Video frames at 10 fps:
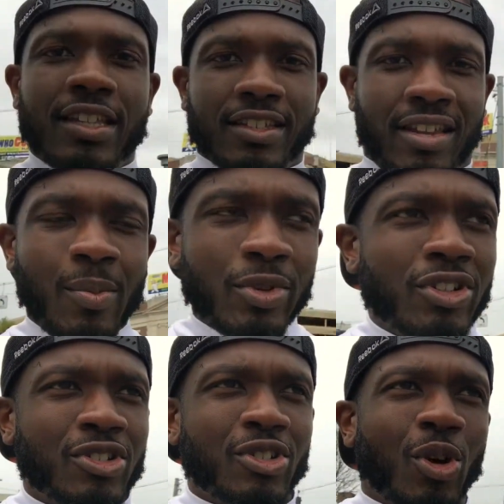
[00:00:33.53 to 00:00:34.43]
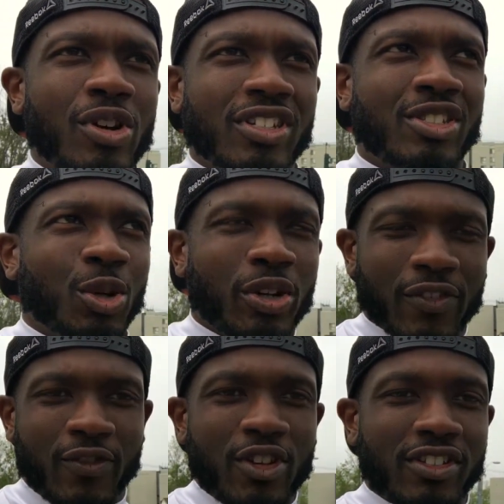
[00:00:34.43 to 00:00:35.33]
The temperature is always so
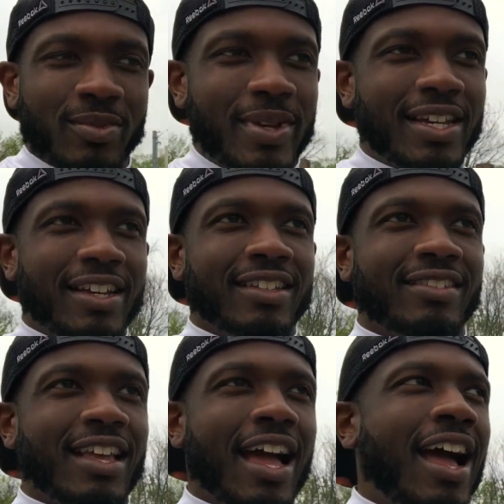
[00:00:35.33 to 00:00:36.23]
confusing because